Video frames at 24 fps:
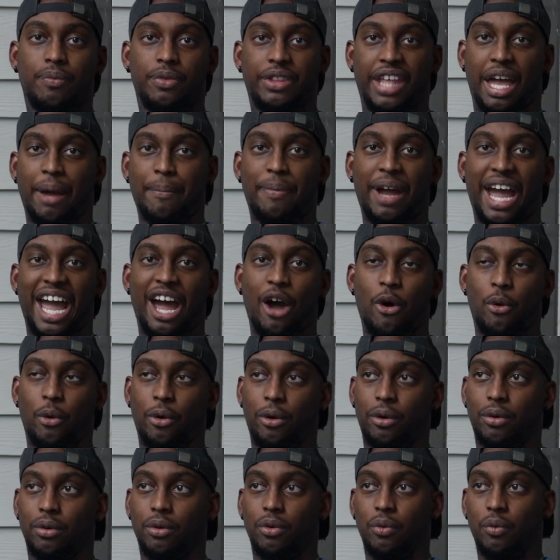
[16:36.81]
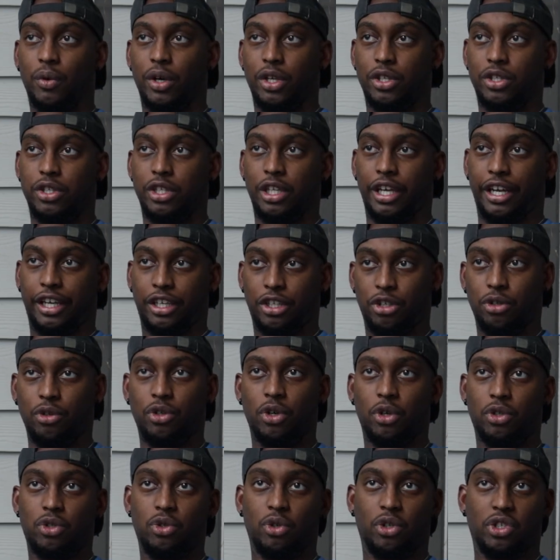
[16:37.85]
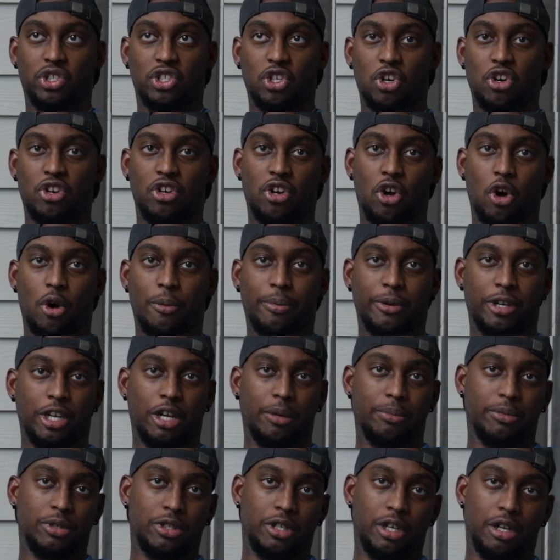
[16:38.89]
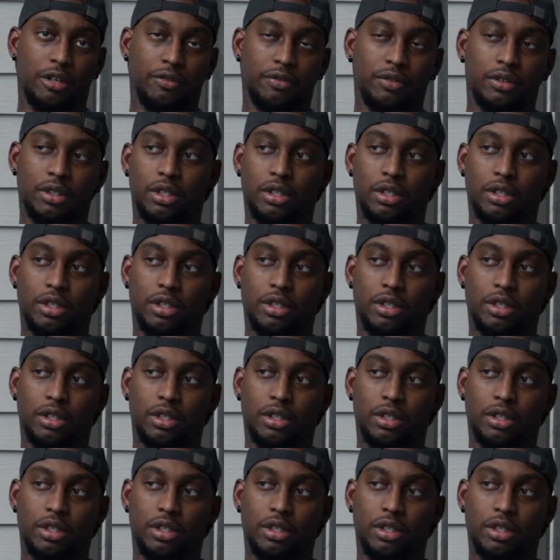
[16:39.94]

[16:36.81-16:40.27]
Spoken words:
that power once like you go to a certain RPM and stuff.